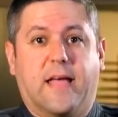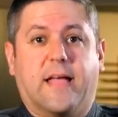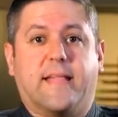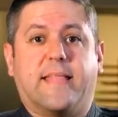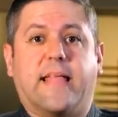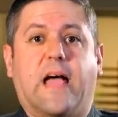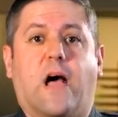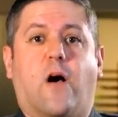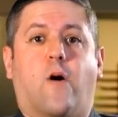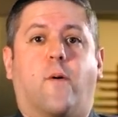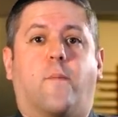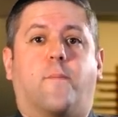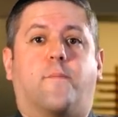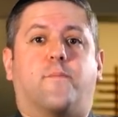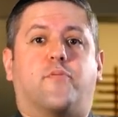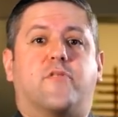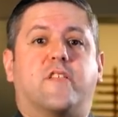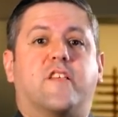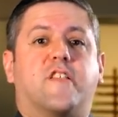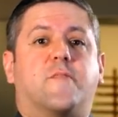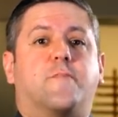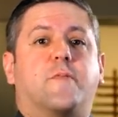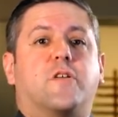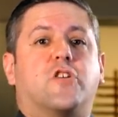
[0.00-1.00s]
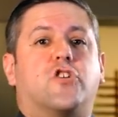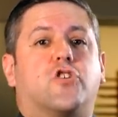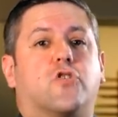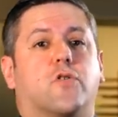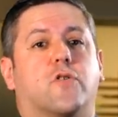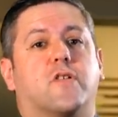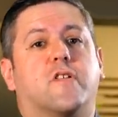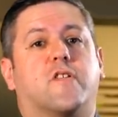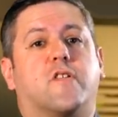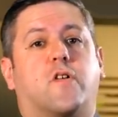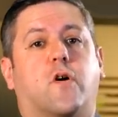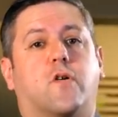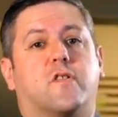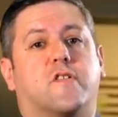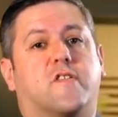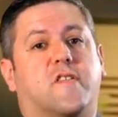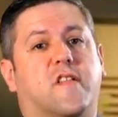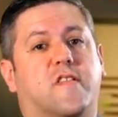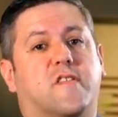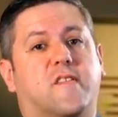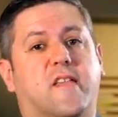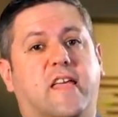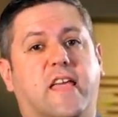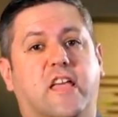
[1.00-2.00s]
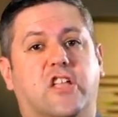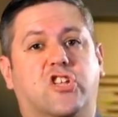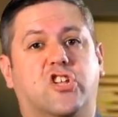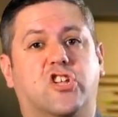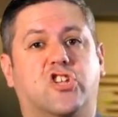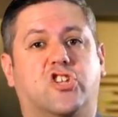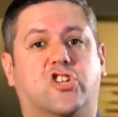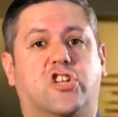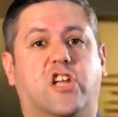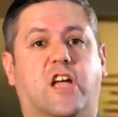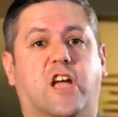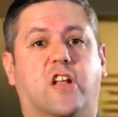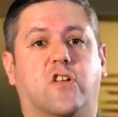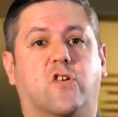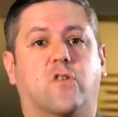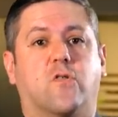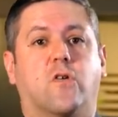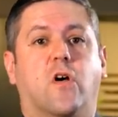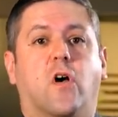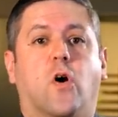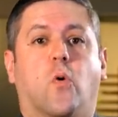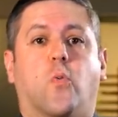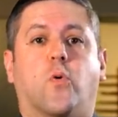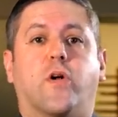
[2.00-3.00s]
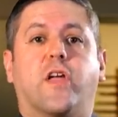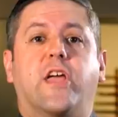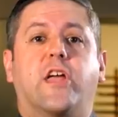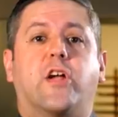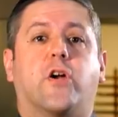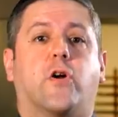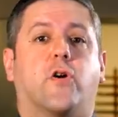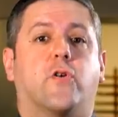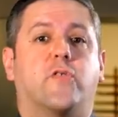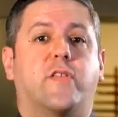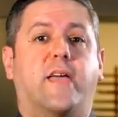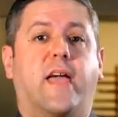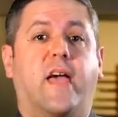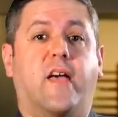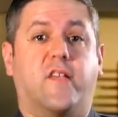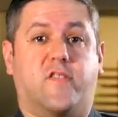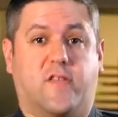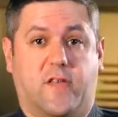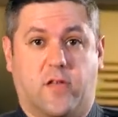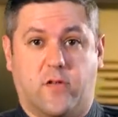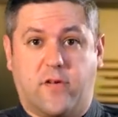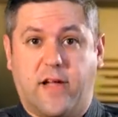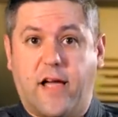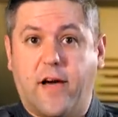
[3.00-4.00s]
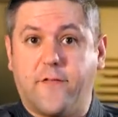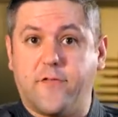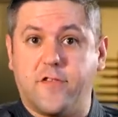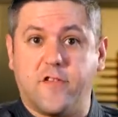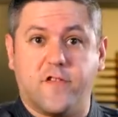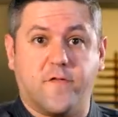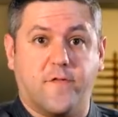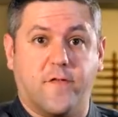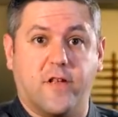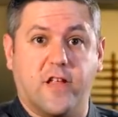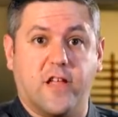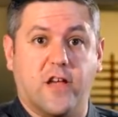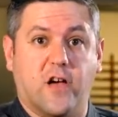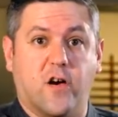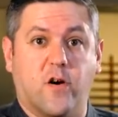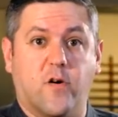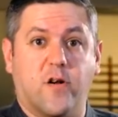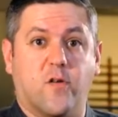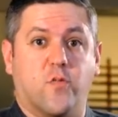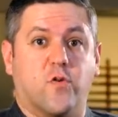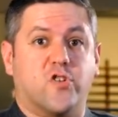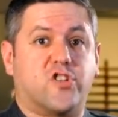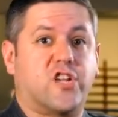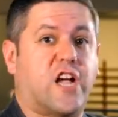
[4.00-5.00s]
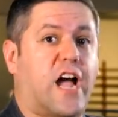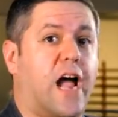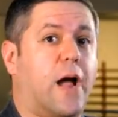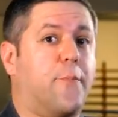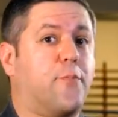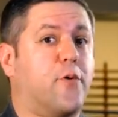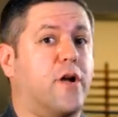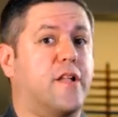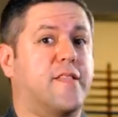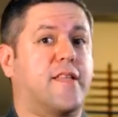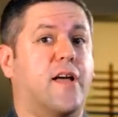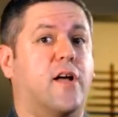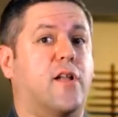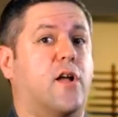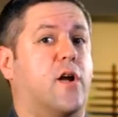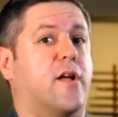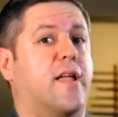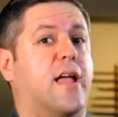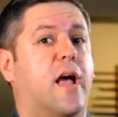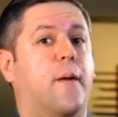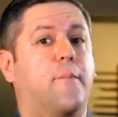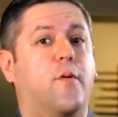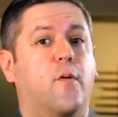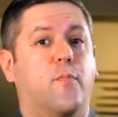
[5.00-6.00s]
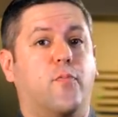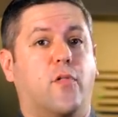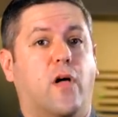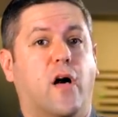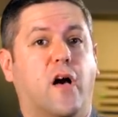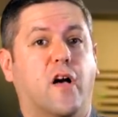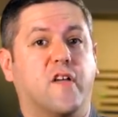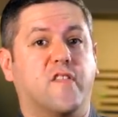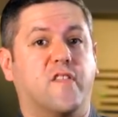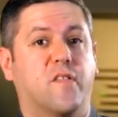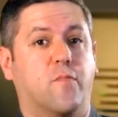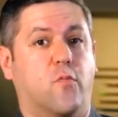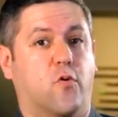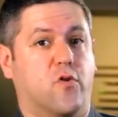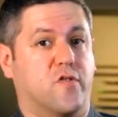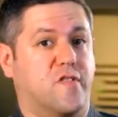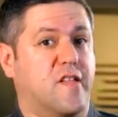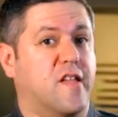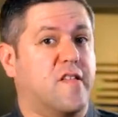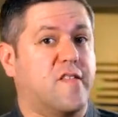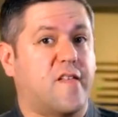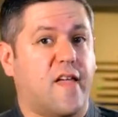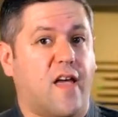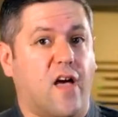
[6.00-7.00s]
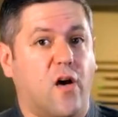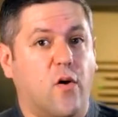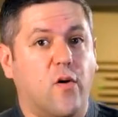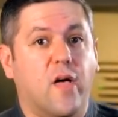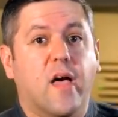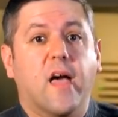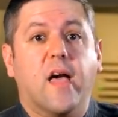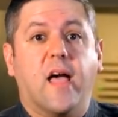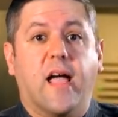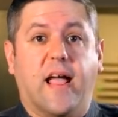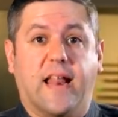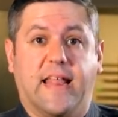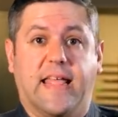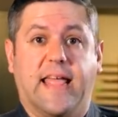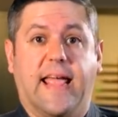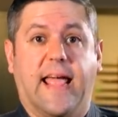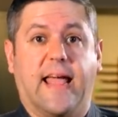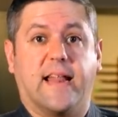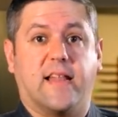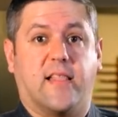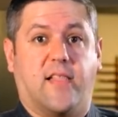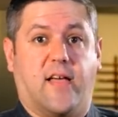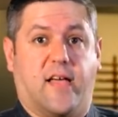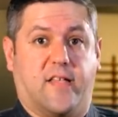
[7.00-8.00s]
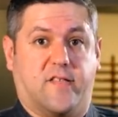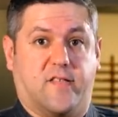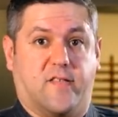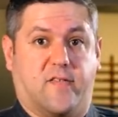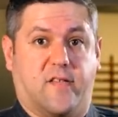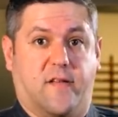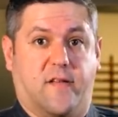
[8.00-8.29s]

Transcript: Now, please be sure to go to Sensei Ichi's channel, where he currently has the other half of this video in which I break down our Kenpo blocks in more detail and he analyzes